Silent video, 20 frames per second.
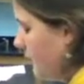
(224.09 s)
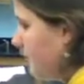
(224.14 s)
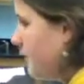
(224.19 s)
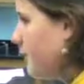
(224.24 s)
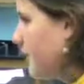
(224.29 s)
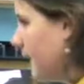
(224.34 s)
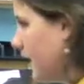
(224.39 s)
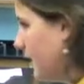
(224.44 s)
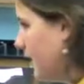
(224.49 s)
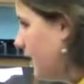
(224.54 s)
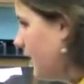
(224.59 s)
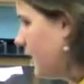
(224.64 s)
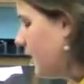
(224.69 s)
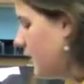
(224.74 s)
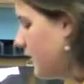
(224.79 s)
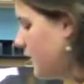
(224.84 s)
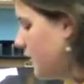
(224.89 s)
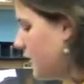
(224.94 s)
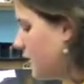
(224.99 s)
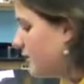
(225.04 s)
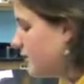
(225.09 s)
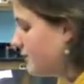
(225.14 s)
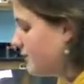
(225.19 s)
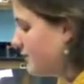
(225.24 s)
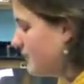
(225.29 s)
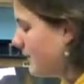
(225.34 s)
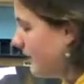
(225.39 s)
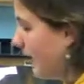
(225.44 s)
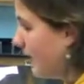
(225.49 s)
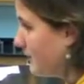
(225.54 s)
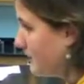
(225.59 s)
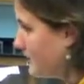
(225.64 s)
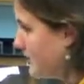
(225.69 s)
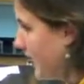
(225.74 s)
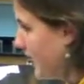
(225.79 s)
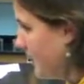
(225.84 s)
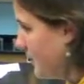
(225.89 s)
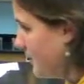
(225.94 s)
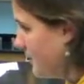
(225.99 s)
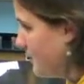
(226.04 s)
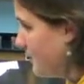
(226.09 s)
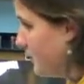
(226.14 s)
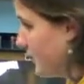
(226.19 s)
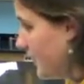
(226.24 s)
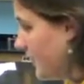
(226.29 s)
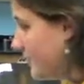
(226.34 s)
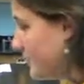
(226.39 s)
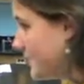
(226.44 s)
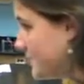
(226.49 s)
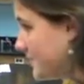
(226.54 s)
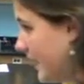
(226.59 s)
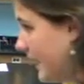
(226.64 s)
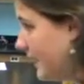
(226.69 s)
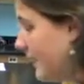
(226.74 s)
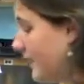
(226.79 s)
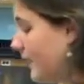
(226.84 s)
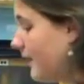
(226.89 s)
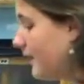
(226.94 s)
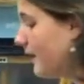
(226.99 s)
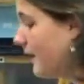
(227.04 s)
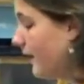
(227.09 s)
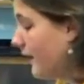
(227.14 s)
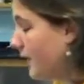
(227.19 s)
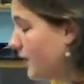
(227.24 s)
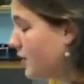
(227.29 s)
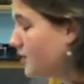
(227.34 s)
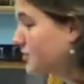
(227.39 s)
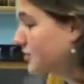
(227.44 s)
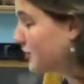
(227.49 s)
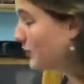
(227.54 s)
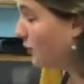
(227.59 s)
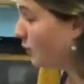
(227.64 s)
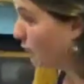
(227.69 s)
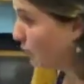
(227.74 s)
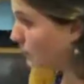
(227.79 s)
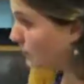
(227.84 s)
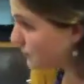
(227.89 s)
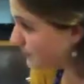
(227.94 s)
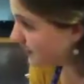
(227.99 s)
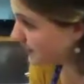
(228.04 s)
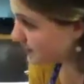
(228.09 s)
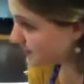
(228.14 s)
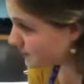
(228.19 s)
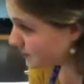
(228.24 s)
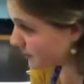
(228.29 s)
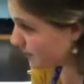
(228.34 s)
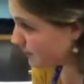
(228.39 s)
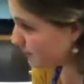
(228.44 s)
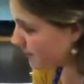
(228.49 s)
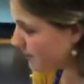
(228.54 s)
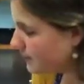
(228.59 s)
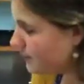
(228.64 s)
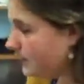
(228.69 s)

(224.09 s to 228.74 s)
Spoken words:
Okay, you're outside looking at the sky, and you're just gonna hold your telescope?